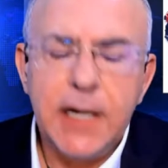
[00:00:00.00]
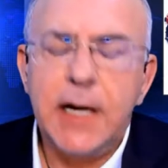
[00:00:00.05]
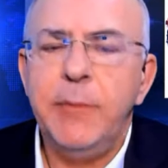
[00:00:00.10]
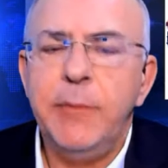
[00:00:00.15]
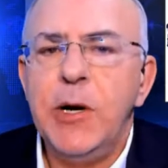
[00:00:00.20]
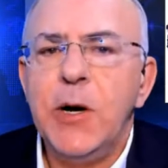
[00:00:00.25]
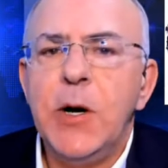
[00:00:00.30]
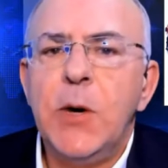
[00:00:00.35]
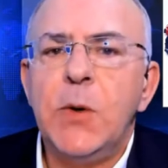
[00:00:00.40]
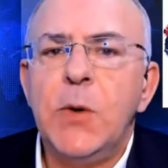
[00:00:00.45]
I'm
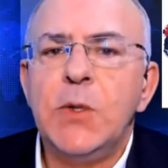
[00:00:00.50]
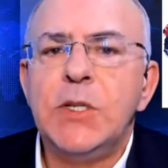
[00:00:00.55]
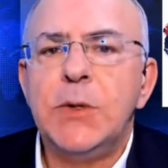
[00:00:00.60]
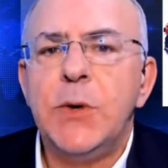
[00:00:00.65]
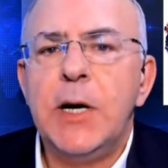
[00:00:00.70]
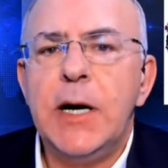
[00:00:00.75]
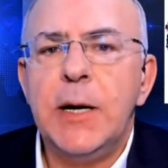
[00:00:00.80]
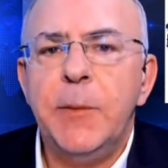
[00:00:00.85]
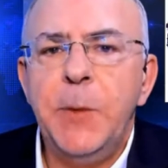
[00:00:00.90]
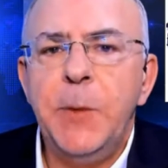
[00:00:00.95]
your host,
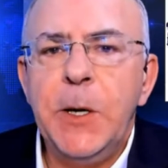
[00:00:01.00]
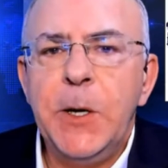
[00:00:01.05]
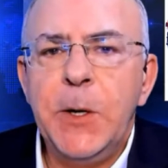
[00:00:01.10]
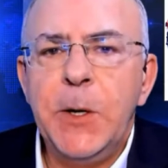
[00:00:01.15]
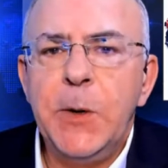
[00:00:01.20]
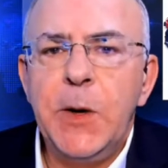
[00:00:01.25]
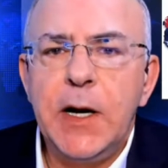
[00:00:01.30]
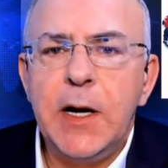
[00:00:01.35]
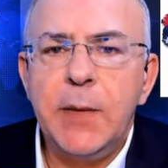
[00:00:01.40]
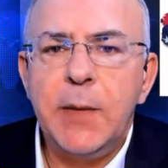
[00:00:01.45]
Rob
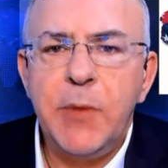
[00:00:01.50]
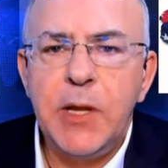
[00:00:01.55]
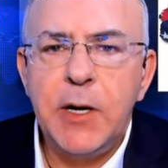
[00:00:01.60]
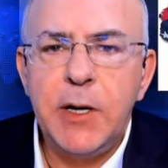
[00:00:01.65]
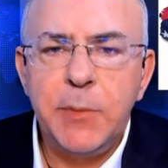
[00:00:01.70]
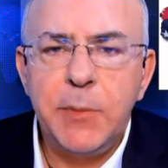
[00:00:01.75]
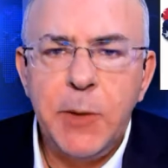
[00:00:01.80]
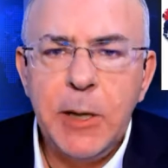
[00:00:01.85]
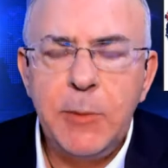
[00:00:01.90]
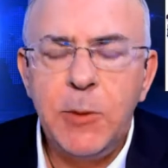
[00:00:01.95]
Pugh, and I'm
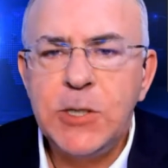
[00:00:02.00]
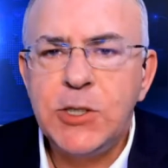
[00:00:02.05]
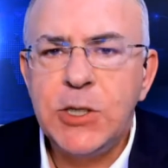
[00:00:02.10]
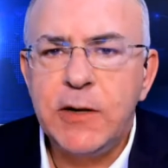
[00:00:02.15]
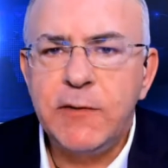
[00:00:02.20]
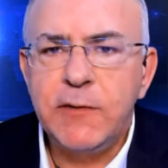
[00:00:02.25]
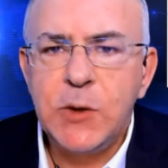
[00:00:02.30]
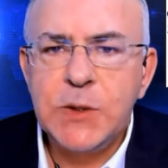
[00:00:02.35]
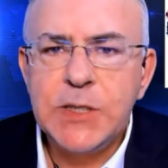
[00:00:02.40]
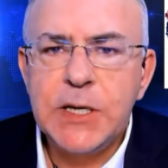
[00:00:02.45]
the
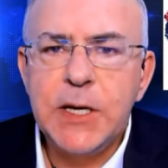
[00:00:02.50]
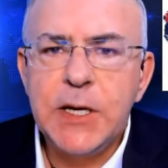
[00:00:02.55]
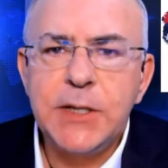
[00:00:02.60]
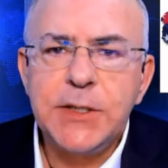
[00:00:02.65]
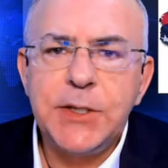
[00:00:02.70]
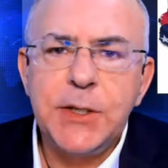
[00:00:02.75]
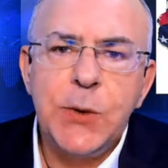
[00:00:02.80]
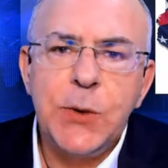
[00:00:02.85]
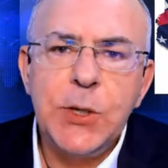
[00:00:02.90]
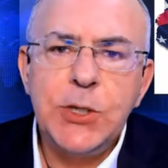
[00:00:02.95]
publisher of
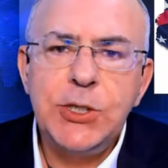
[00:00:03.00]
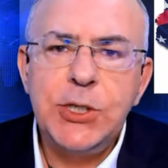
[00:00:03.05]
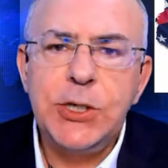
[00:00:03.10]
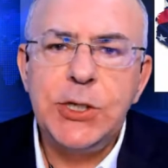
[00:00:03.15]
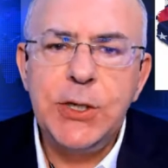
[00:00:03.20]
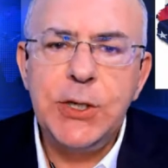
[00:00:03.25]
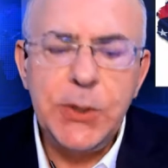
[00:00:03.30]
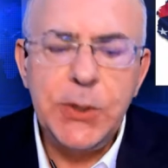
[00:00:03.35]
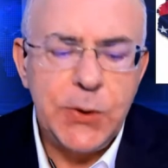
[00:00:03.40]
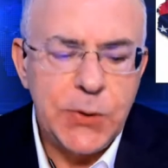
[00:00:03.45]
Wisconsin
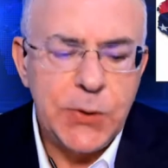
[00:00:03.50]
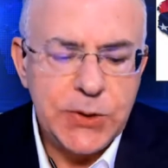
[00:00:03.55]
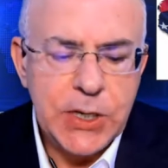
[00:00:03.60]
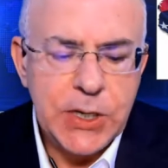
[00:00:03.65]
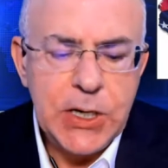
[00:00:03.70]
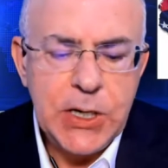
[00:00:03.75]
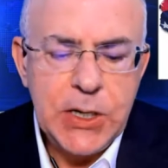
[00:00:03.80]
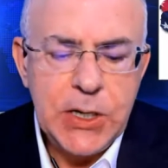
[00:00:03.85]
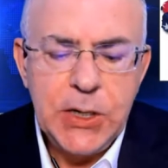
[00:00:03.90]
Christian News,